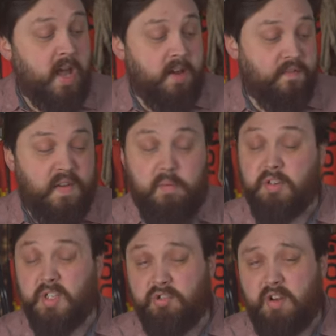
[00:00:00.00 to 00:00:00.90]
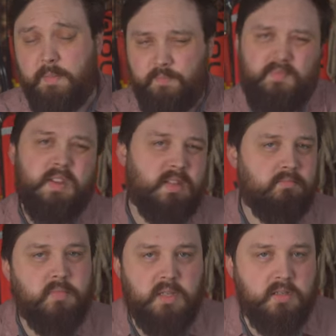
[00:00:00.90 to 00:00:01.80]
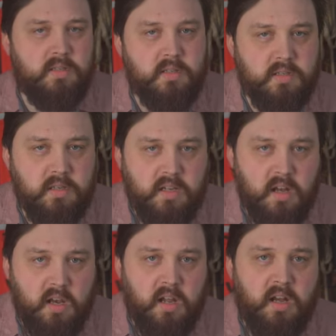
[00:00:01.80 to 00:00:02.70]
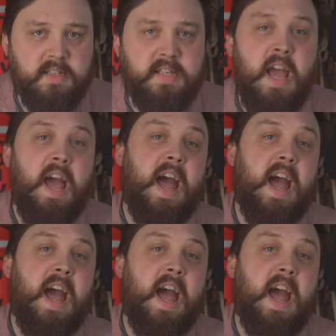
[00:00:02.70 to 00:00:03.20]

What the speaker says: A fabric strap is just gonna last,